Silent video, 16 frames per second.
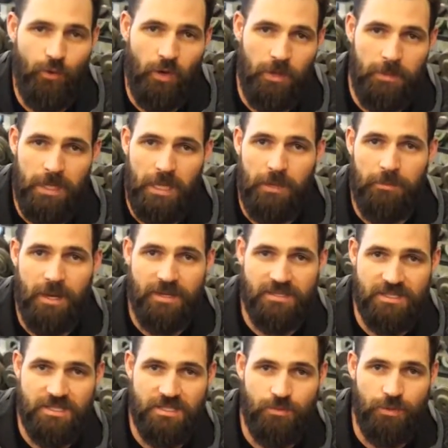you want to be at the
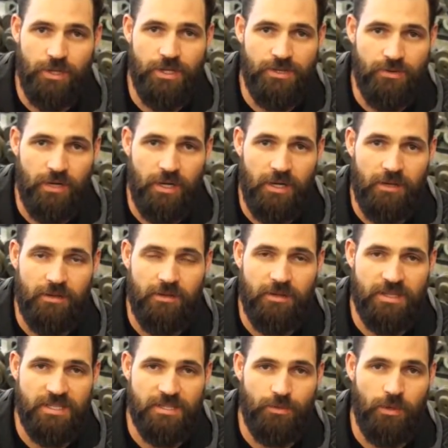best, this is where you train.
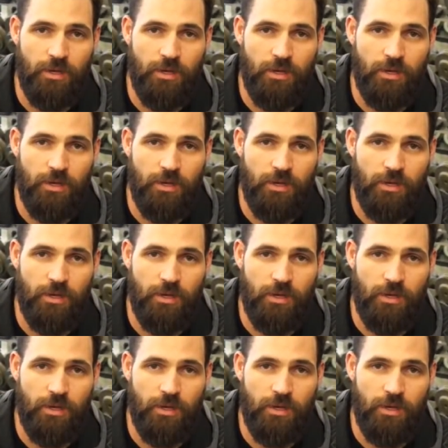This is